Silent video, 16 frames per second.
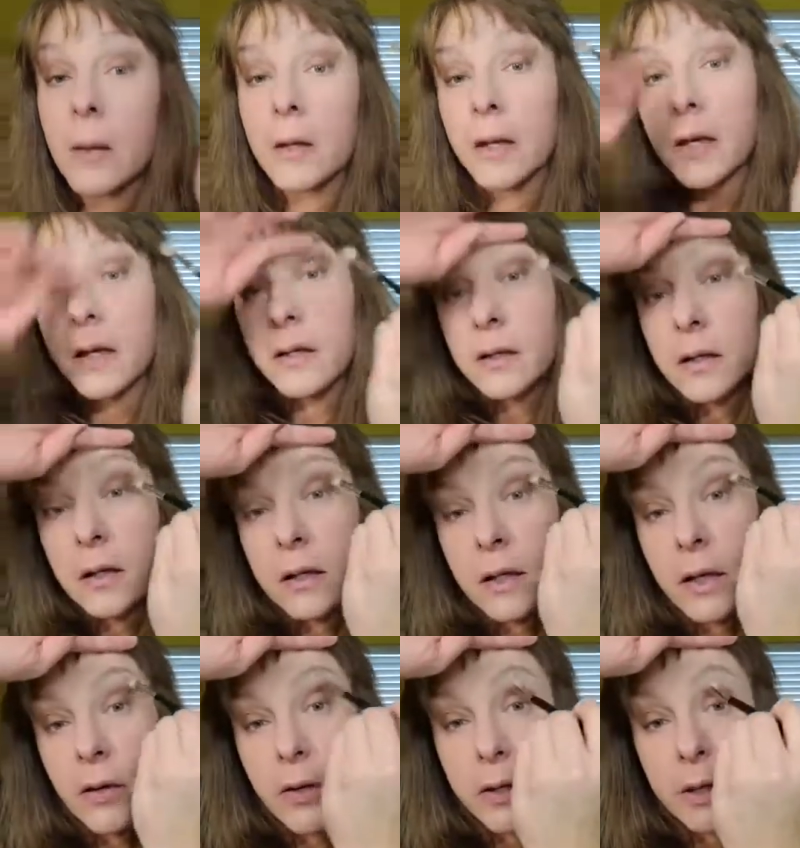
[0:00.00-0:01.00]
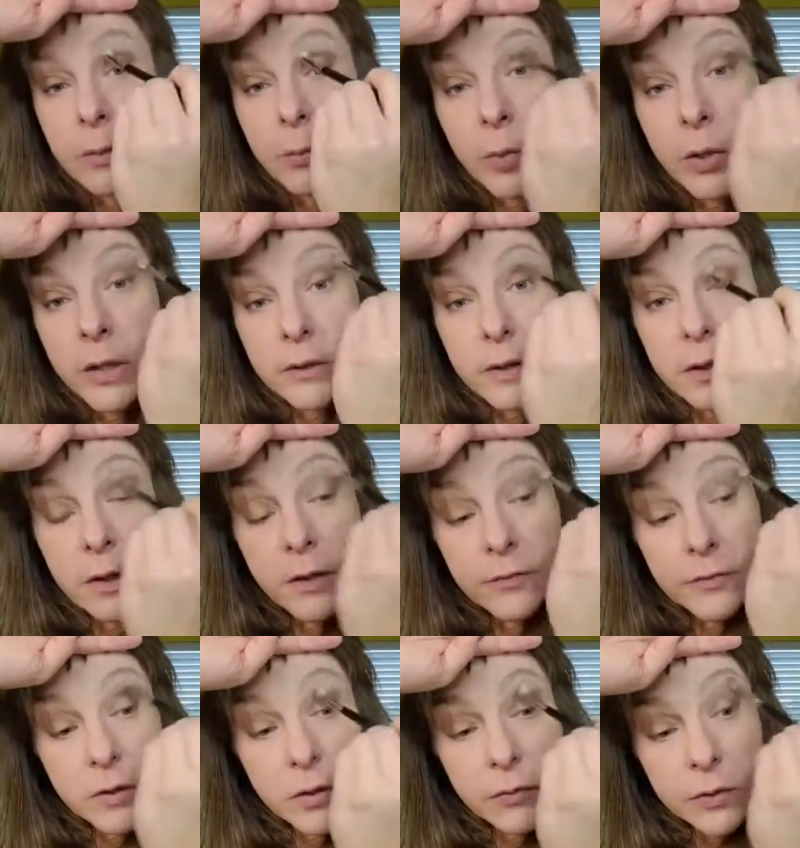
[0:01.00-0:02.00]
Okay, and now I can bring the
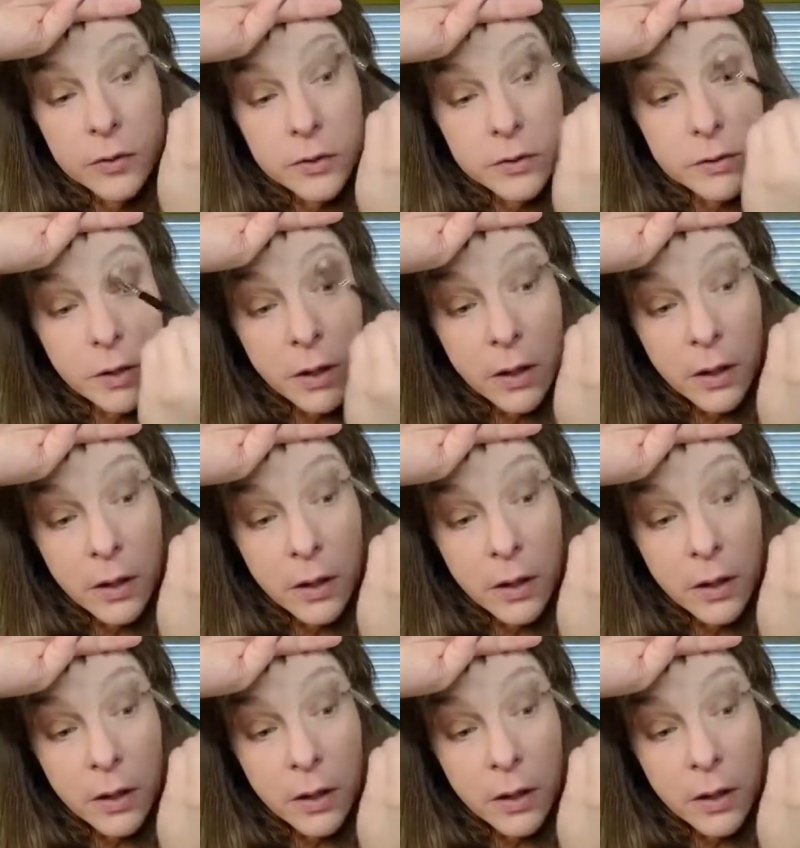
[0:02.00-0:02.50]
leftovers